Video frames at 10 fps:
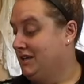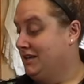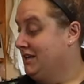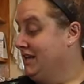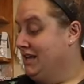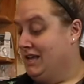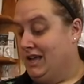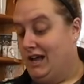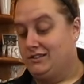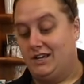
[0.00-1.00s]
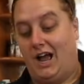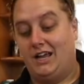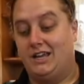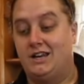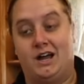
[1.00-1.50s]
going. I was like, I
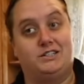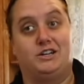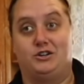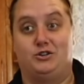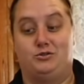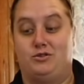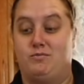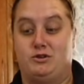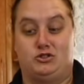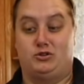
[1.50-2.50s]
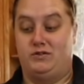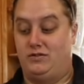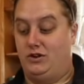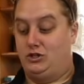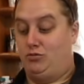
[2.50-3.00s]
cannot tell you the mystery of
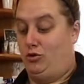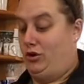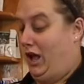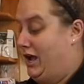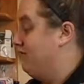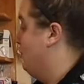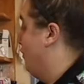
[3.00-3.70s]
the vegetable oil. I have